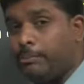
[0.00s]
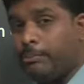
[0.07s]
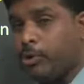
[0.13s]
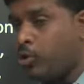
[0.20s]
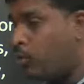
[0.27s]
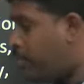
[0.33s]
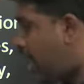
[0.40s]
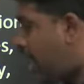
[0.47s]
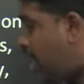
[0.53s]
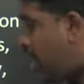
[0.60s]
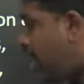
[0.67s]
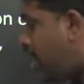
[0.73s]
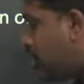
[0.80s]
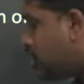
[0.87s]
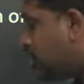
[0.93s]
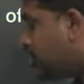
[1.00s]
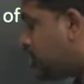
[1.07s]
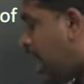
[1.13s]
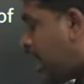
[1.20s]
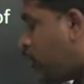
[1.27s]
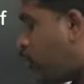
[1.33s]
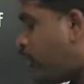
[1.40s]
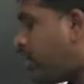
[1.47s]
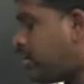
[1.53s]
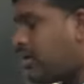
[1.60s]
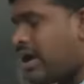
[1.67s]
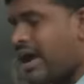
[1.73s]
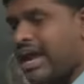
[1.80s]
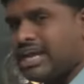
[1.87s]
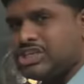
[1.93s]
puma,
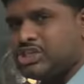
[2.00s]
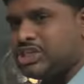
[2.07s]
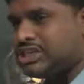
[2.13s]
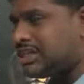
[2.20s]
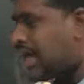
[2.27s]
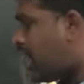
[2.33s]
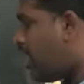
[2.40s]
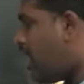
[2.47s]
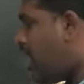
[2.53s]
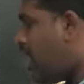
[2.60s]
jaguar and cheetah.